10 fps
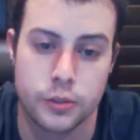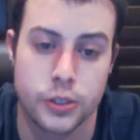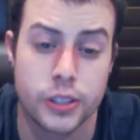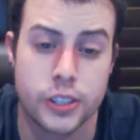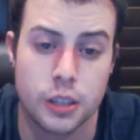
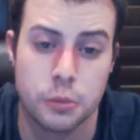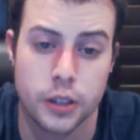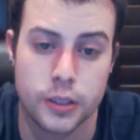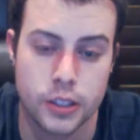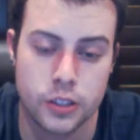16
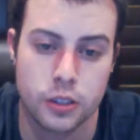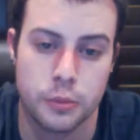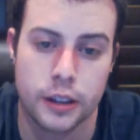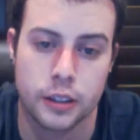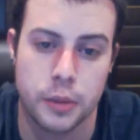months, I'll go
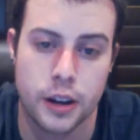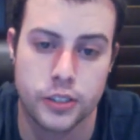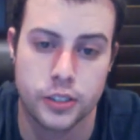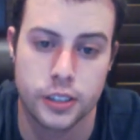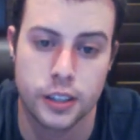back to
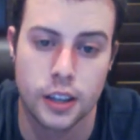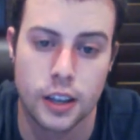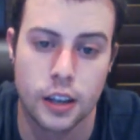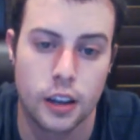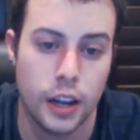Bosley.
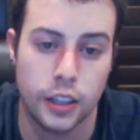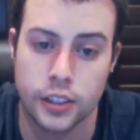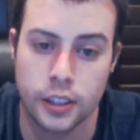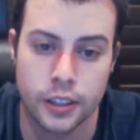Anything